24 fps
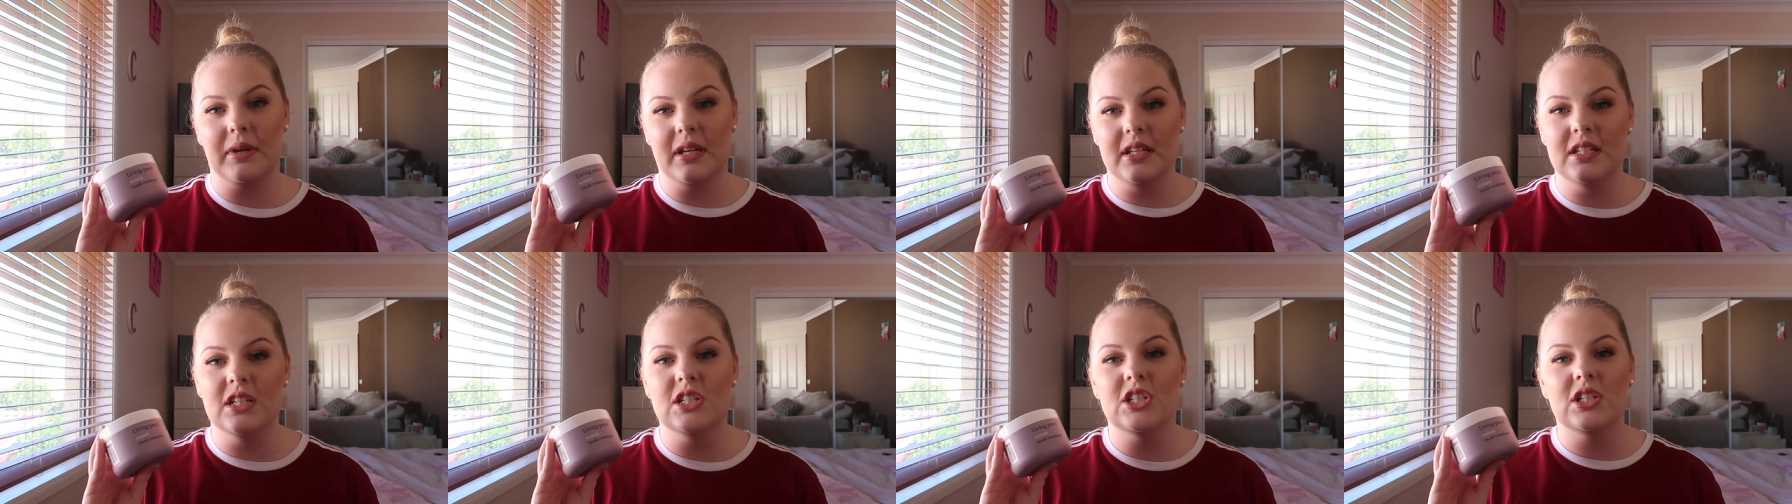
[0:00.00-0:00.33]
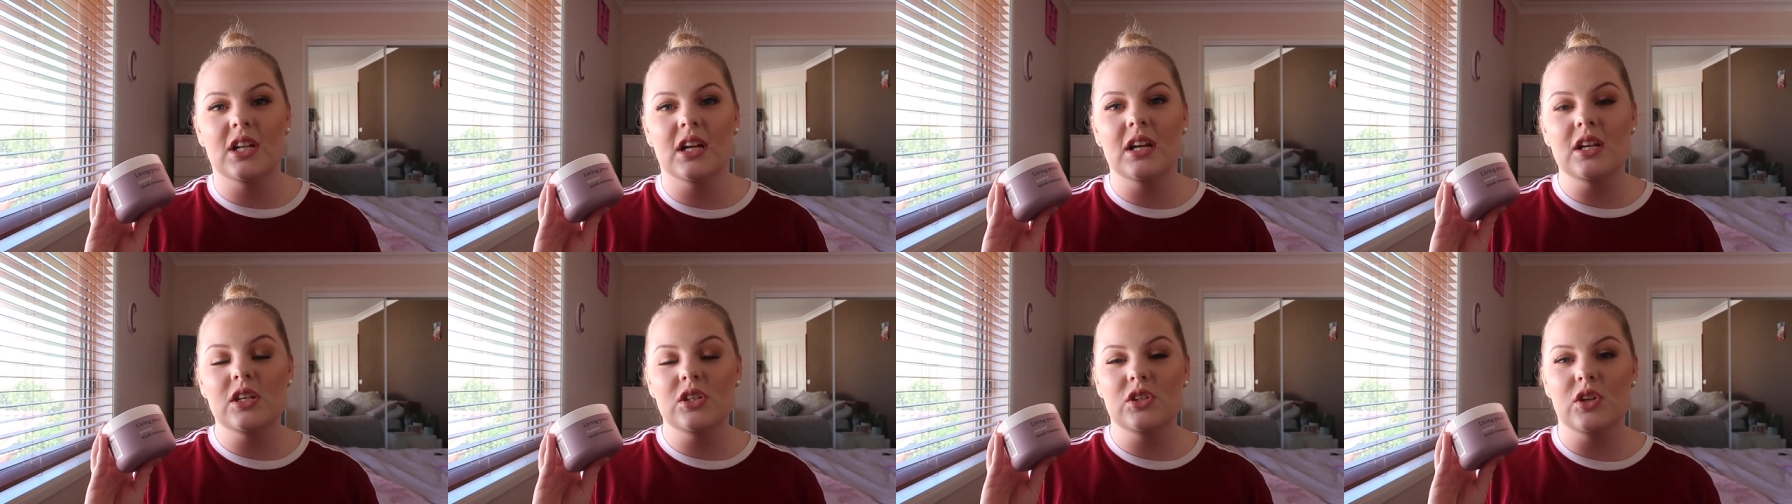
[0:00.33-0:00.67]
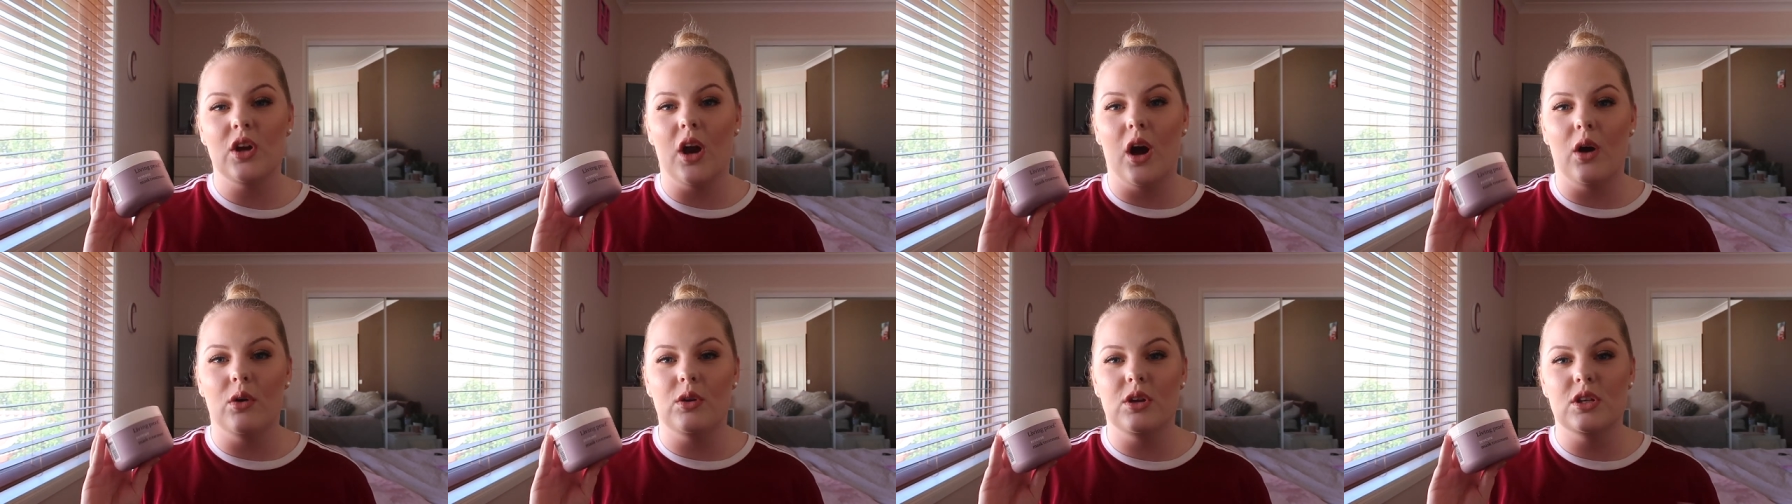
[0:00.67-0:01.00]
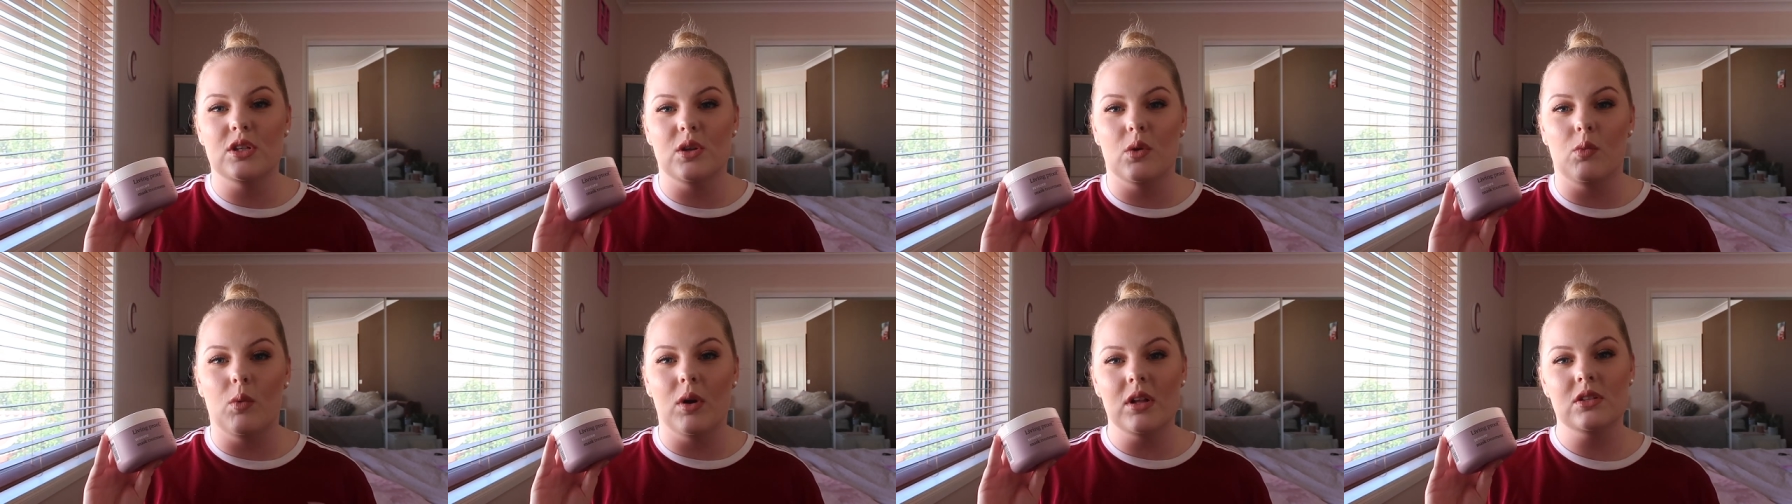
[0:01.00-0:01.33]
conditioner so I'll
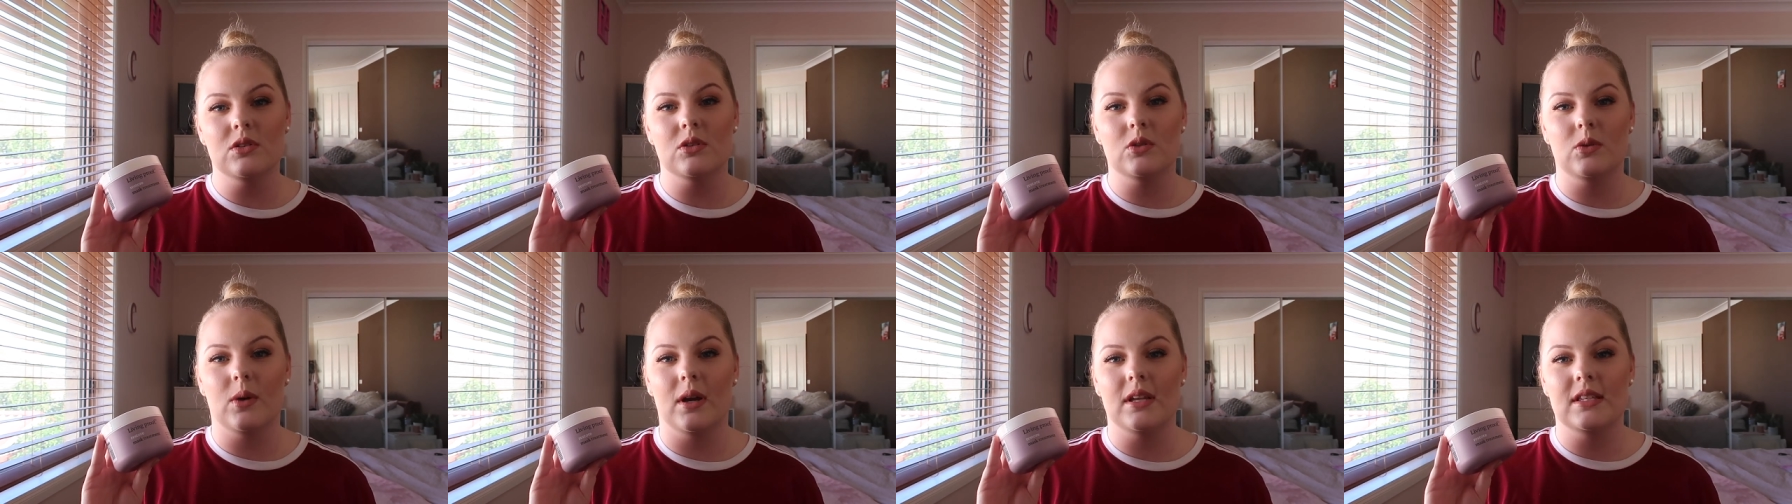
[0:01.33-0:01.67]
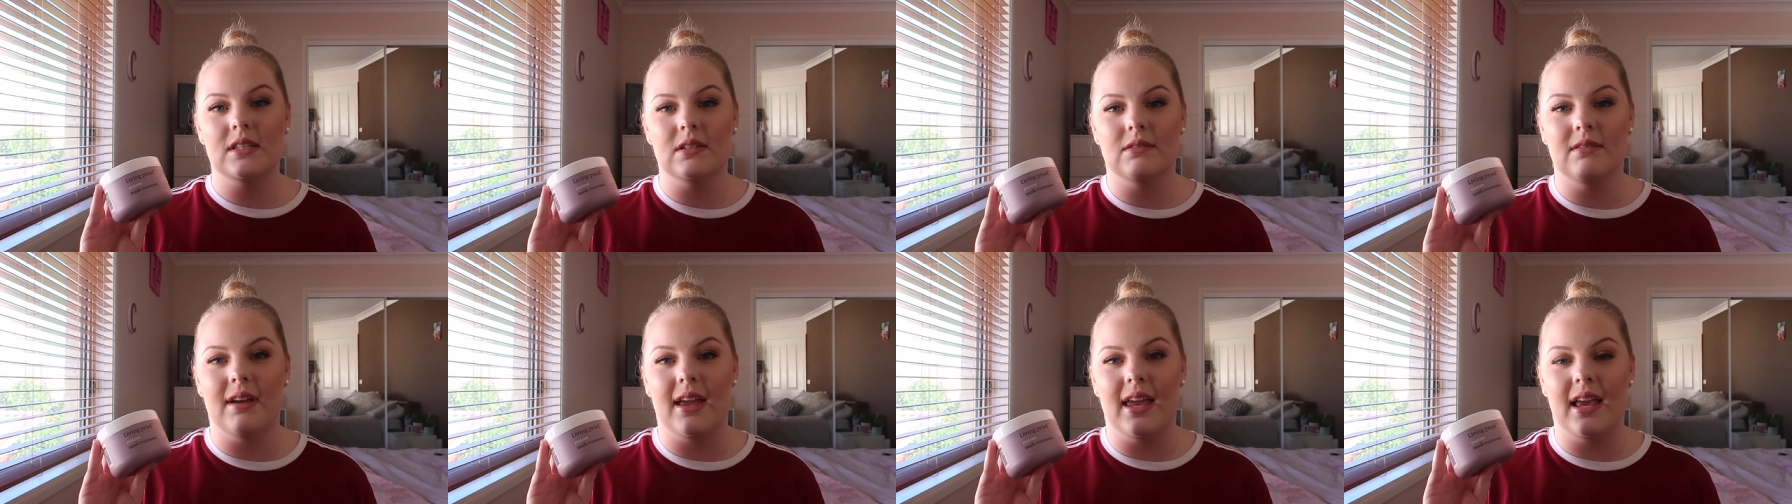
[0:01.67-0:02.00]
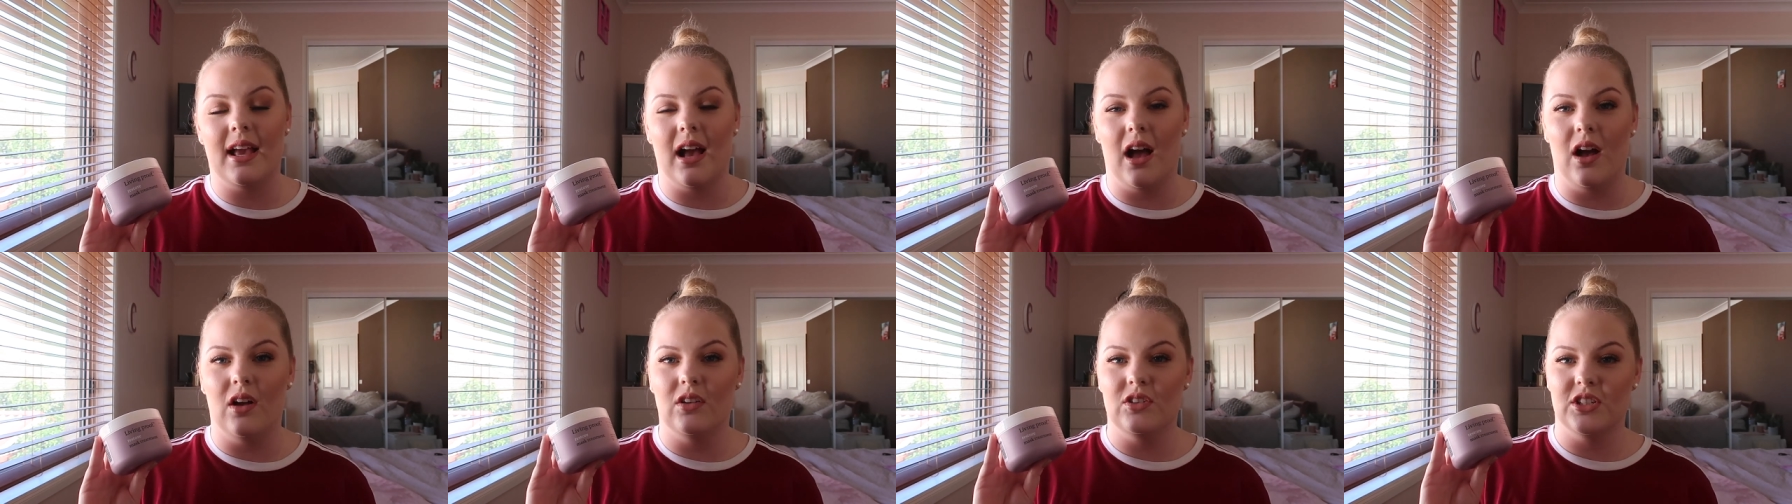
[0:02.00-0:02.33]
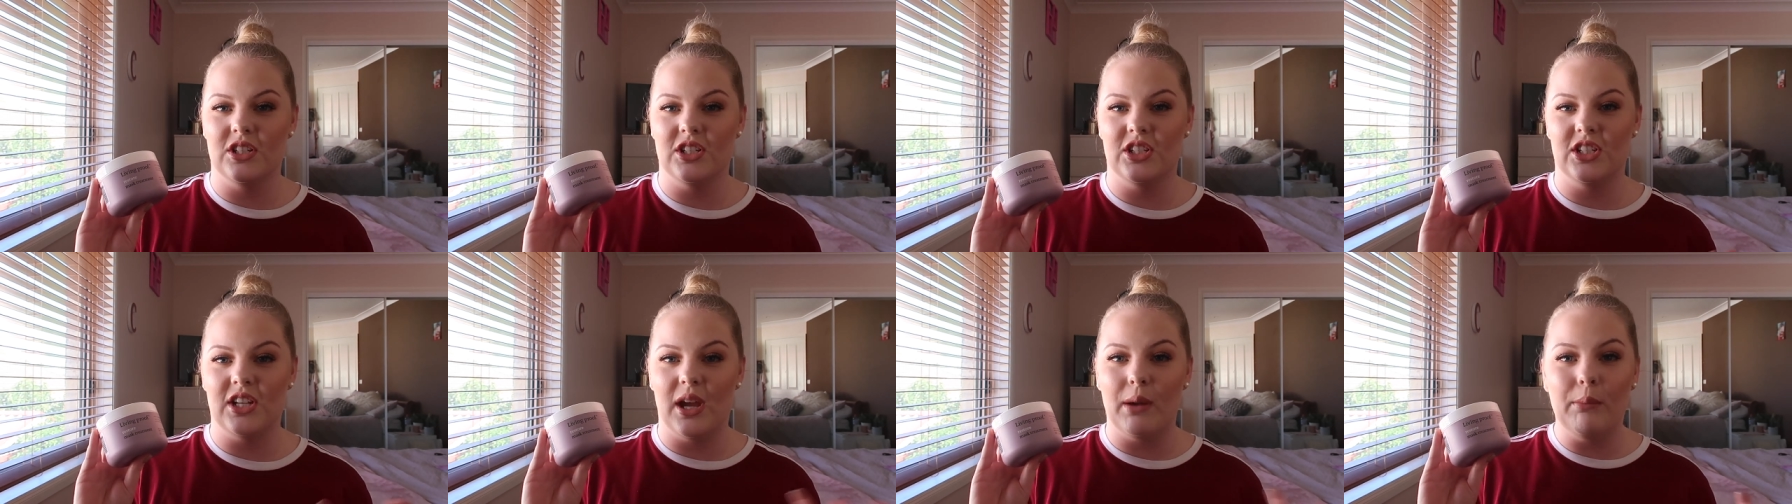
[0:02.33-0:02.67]
use it once or twice a week I'll
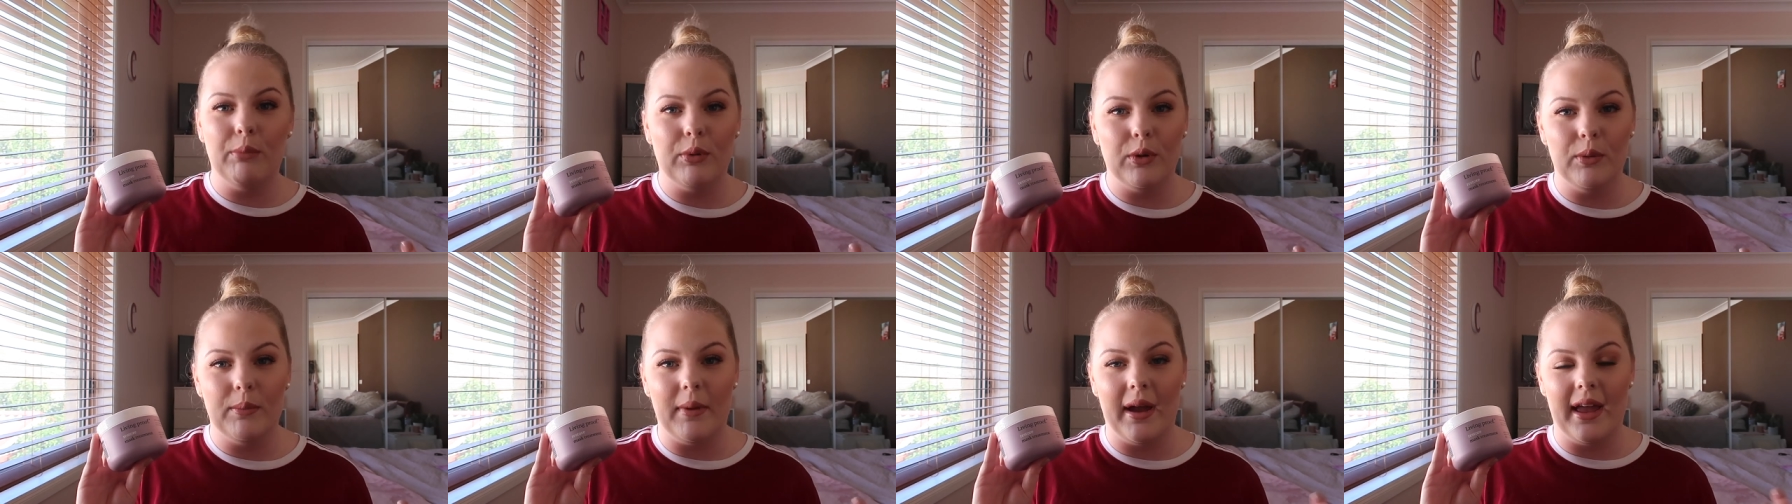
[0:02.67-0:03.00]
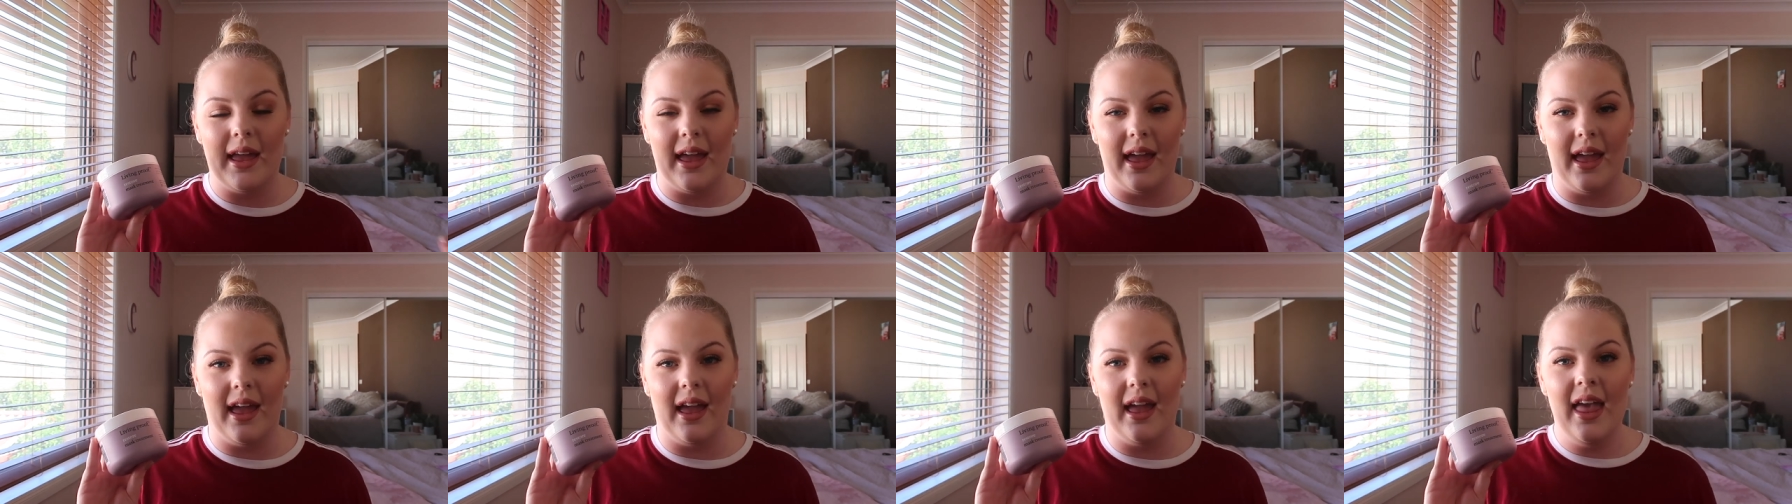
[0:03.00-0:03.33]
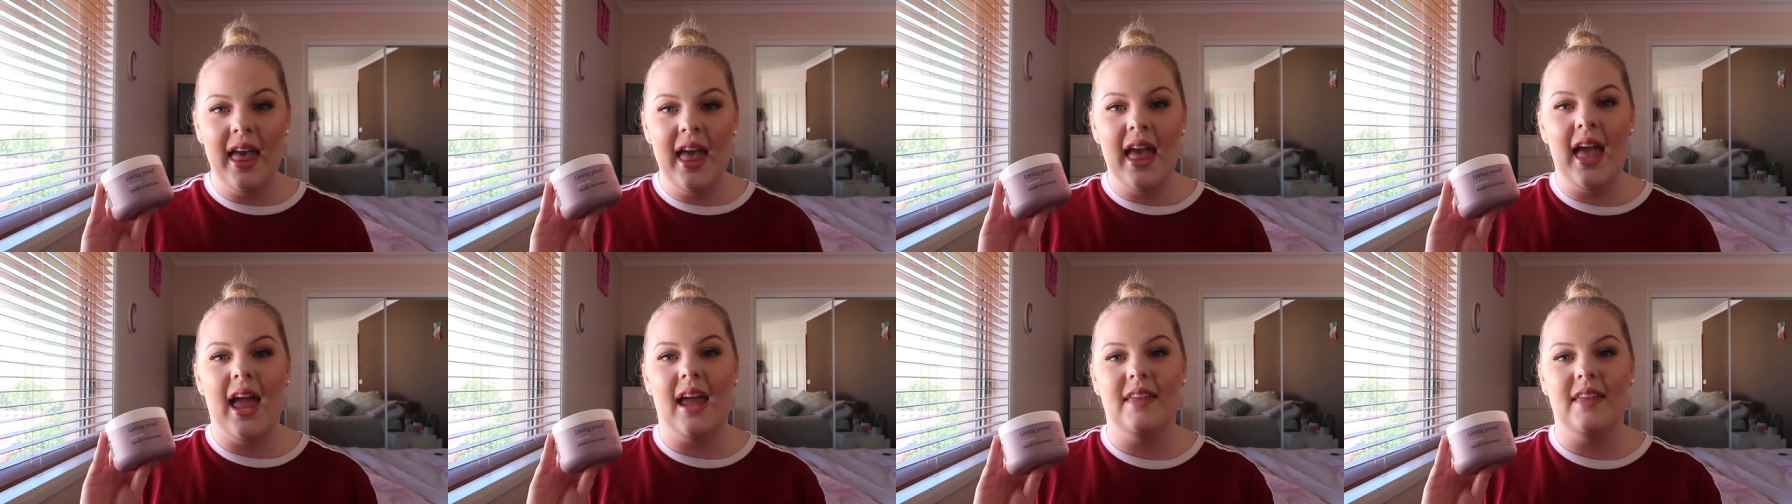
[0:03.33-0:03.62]
just shampoo my hair